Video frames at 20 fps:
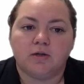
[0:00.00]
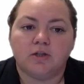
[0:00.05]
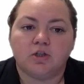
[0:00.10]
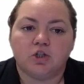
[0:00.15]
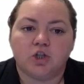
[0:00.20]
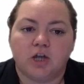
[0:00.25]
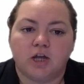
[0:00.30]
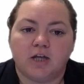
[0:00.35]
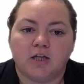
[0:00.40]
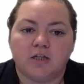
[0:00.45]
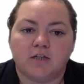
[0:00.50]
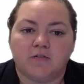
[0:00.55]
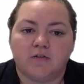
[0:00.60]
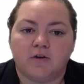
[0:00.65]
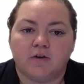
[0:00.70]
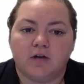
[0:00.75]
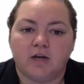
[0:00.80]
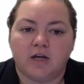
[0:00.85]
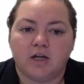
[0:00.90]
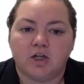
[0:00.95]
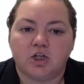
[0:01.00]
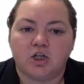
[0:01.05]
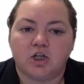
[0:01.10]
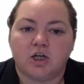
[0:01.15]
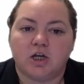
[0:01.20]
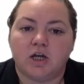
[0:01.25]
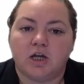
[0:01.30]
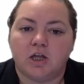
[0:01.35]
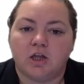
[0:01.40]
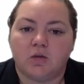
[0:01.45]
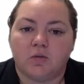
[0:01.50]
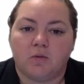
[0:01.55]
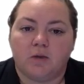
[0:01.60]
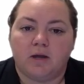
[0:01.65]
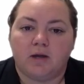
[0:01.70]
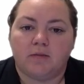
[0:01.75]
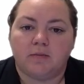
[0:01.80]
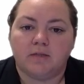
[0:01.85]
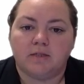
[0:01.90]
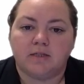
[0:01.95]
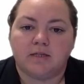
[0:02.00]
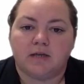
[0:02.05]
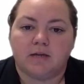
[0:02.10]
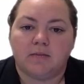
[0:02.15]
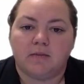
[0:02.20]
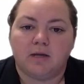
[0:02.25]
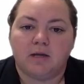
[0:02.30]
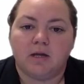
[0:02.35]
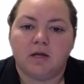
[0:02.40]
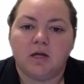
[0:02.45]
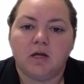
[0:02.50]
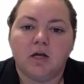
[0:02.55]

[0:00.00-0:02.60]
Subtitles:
chance variation in the random assignment,